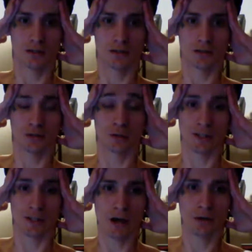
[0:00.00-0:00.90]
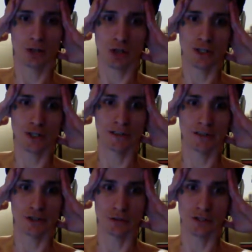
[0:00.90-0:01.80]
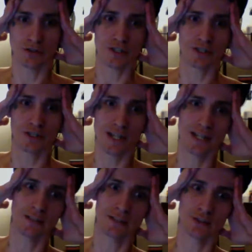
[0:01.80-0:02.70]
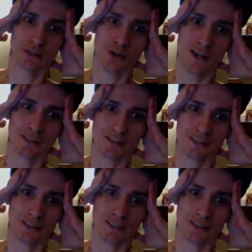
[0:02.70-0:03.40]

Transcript: you are now learning that you can just say that you're trans.